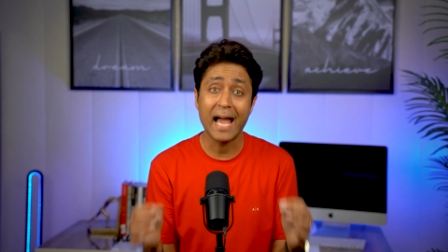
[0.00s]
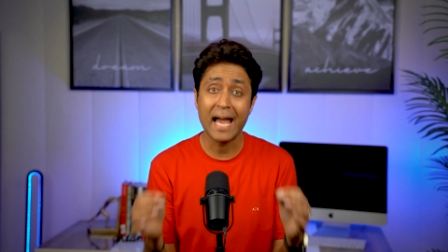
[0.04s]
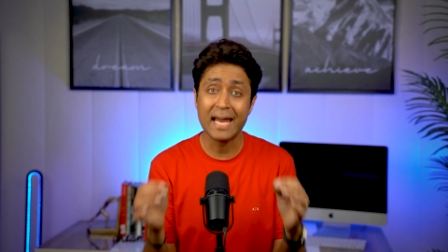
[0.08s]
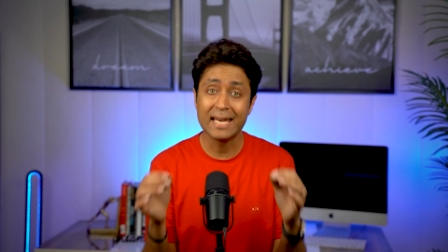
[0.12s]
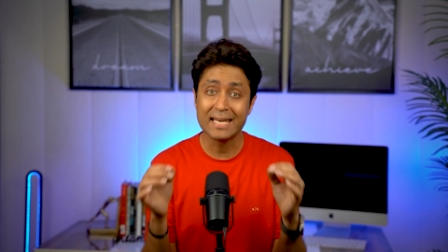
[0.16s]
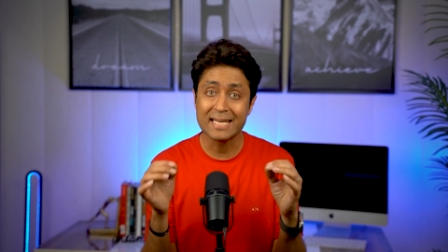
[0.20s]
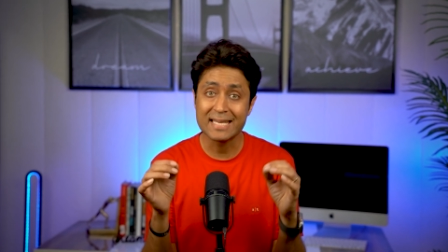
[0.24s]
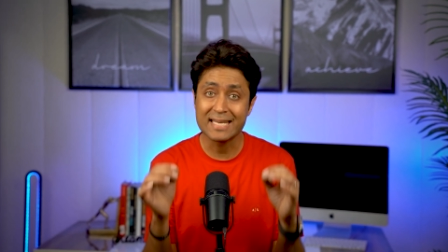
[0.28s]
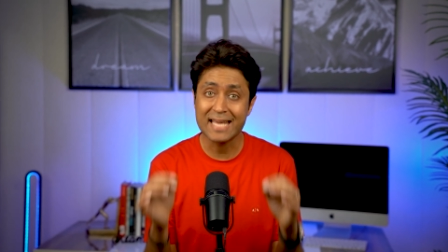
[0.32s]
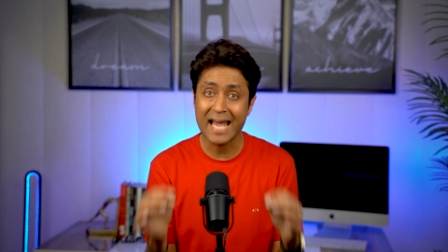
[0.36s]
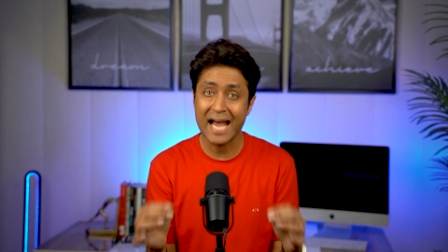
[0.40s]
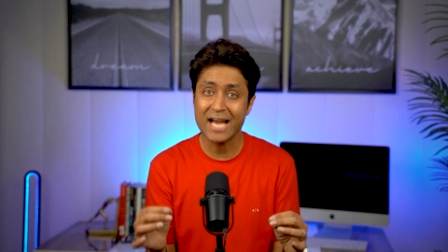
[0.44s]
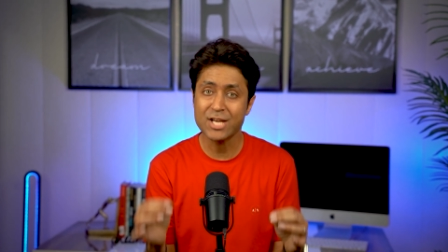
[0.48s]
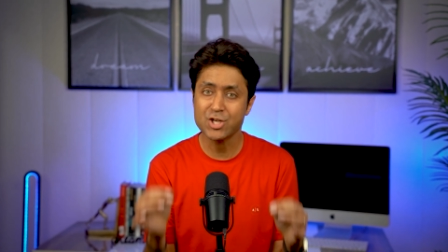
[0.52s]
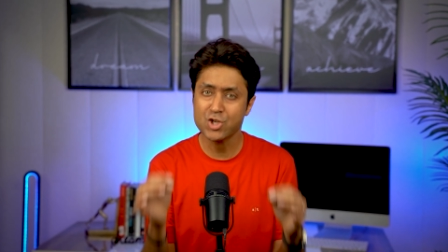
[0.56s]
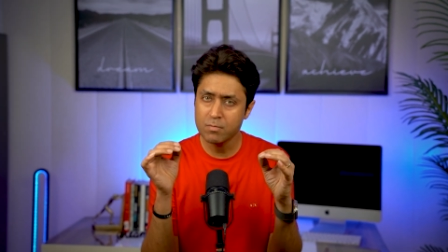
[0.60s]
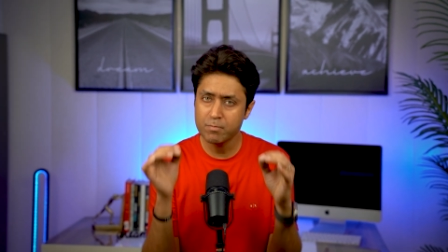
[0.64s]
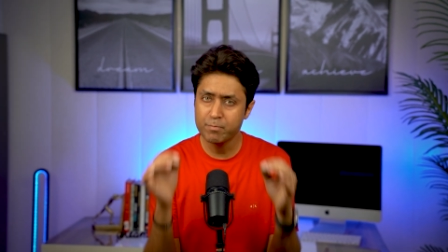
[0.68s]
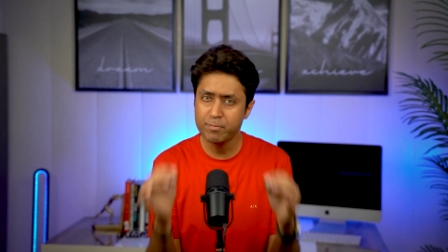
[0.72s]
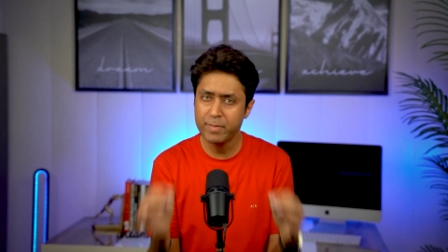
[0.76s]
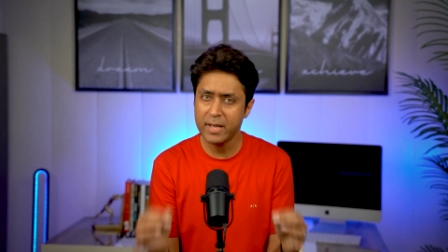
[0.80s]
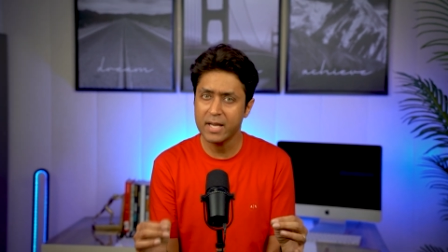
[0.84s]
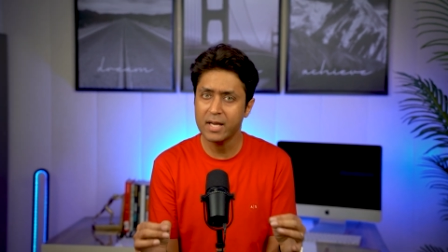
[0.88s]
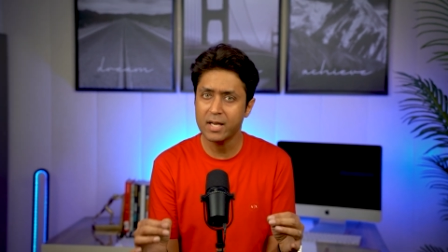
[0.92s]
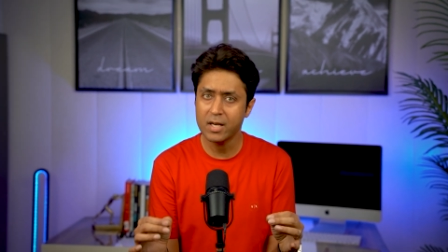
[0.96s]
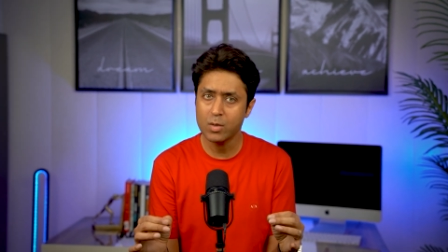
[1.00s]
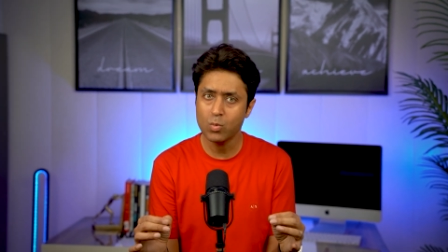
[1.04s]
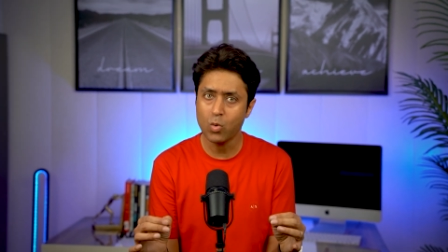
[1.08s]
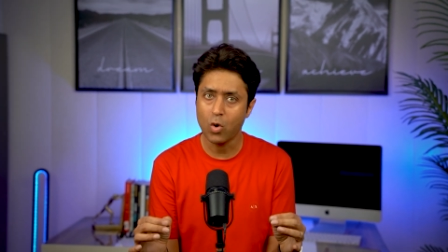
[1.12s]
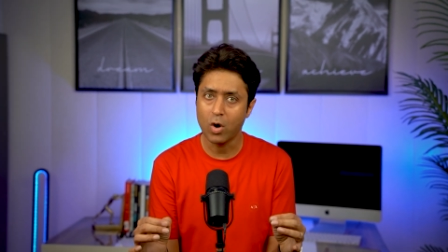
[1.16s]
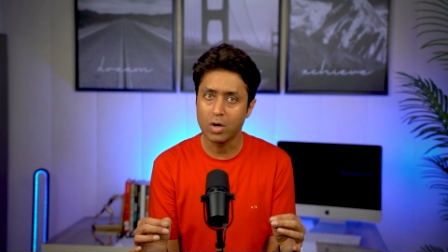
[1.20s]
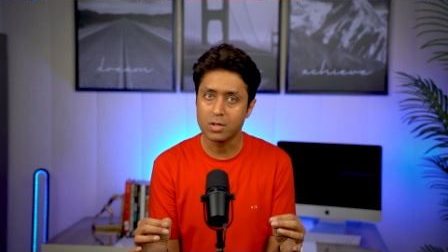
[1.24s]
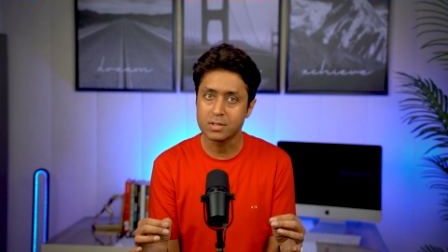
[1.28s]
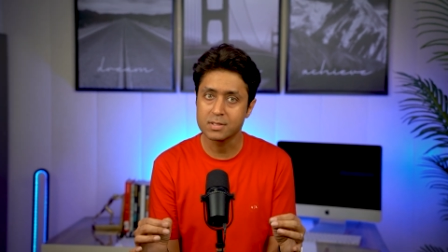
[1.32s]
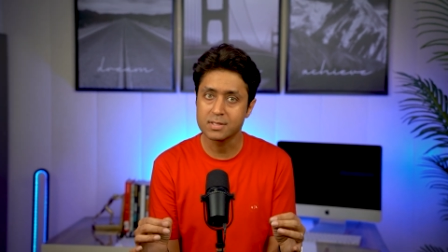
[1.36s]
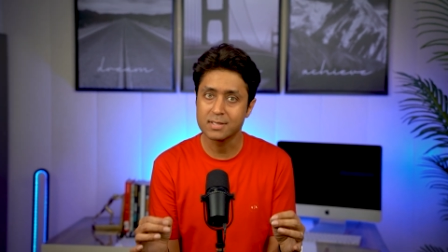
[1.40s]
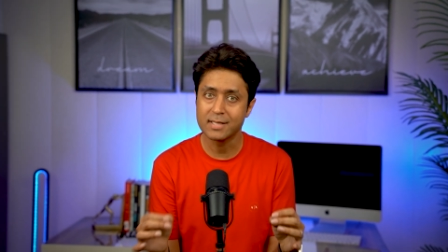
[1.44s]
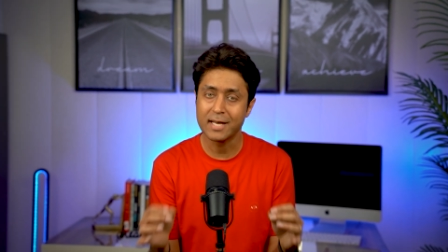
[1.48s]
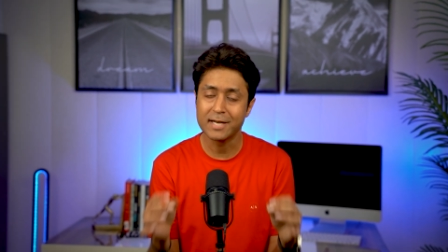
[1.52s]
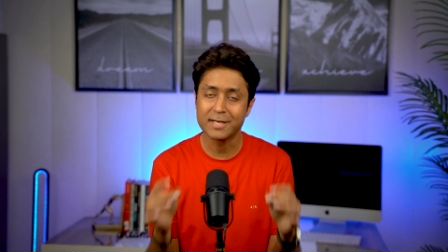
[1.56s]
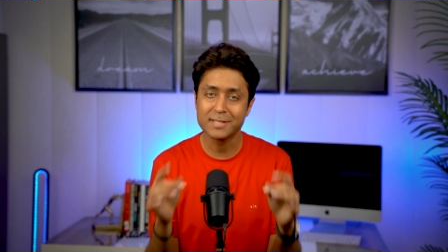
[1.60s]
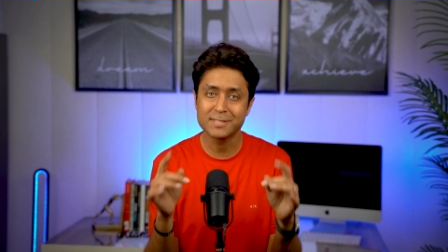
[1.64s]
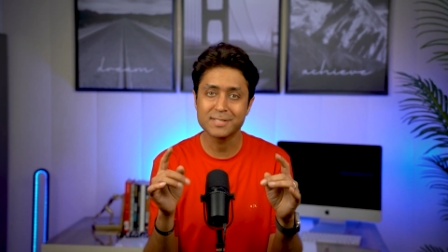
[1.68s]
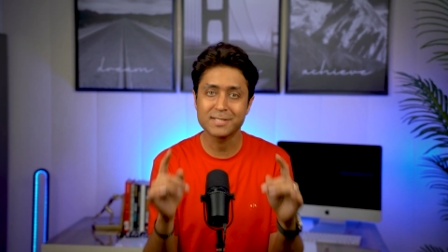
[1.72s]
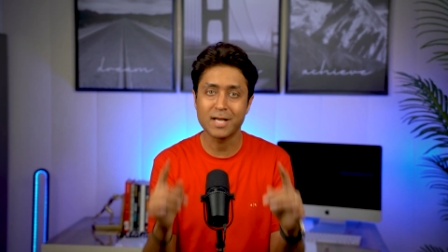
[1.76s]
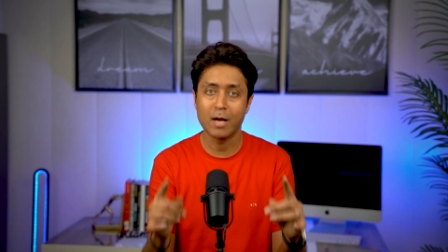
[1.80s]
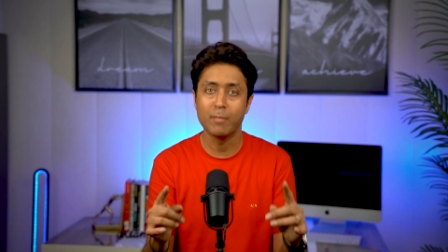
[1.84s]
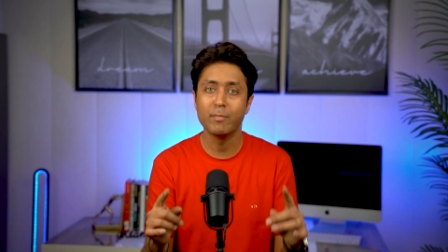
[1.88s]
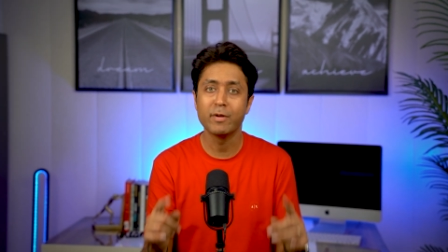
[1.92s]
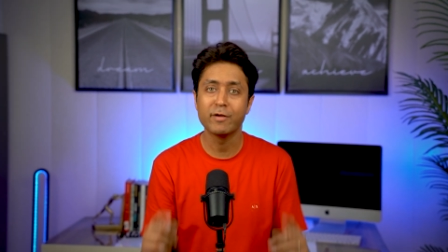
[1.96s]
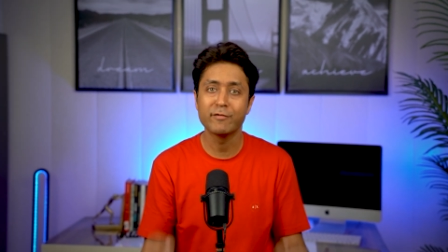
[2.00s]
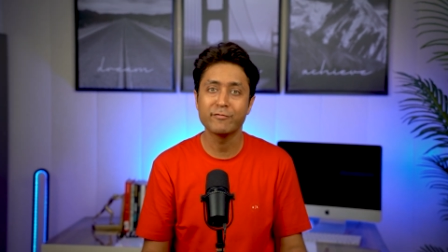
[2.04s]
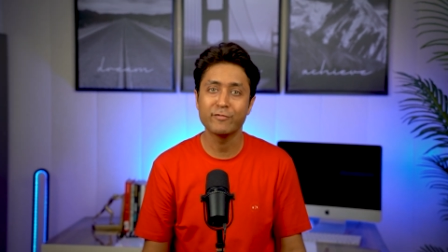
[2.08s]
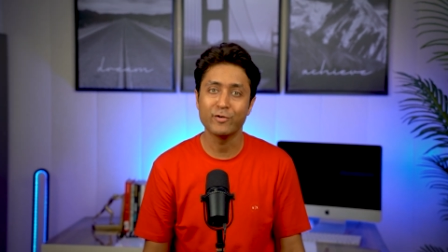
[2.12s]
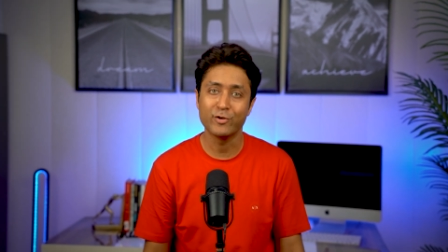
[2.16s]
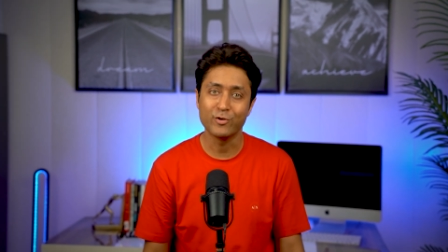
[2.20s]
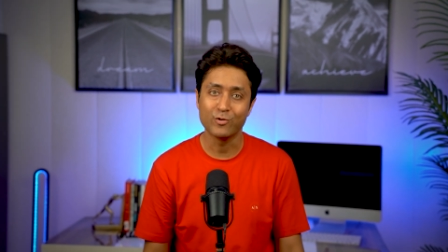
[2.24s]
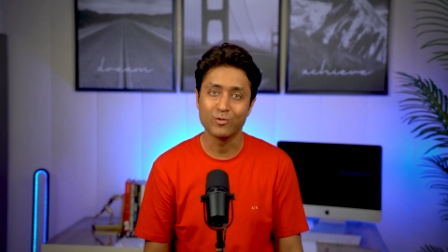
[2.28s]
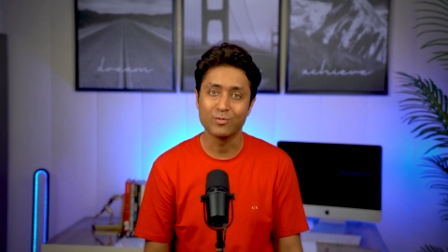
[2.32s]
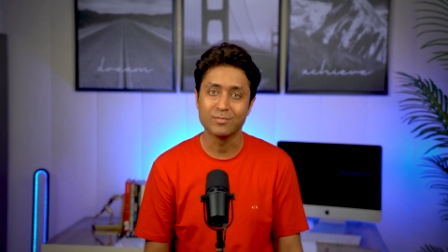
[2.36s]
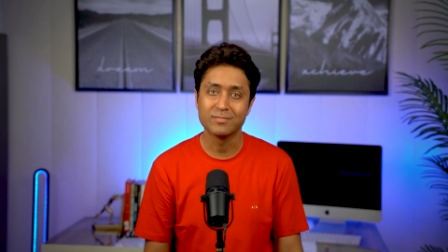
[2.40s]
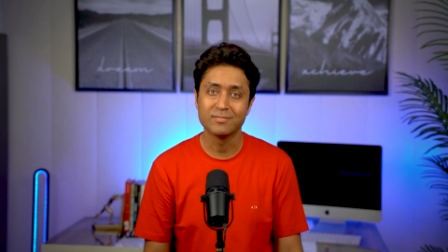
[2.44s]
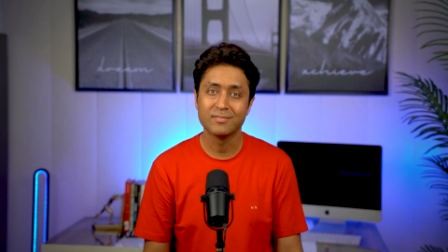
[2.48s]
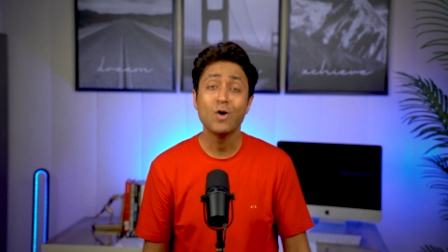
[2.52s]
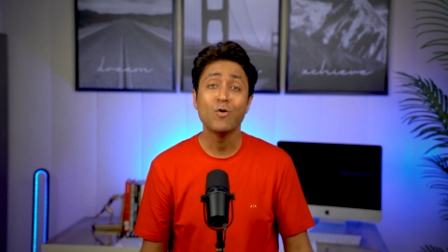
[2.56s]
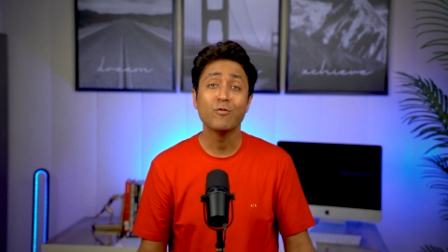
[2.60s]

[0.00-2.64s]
and cash in big rewards that is coming for you.